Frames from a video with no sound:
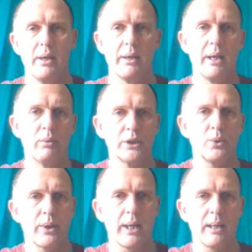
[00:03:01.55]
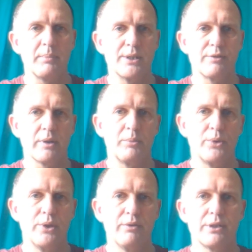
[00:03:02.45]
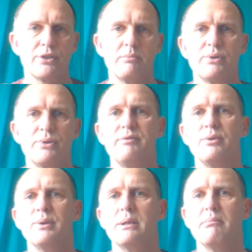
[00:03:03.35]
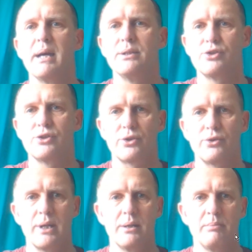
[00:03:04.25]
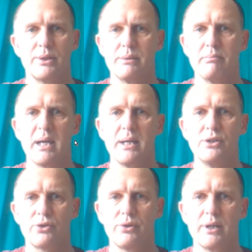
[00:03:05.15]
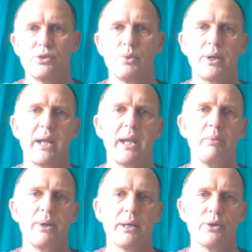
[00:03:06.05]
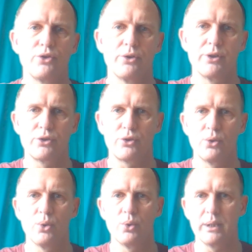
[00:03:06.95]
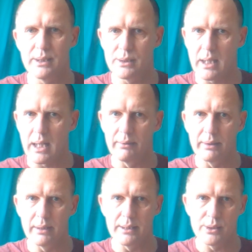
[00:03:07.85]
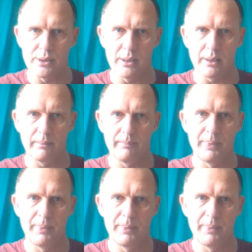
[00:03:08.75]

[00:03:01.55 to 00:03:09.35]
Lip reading: Now watch what happens if I preview. It doesn't preview in the main screen because the main screen is what anybody else on this call is currently seeing.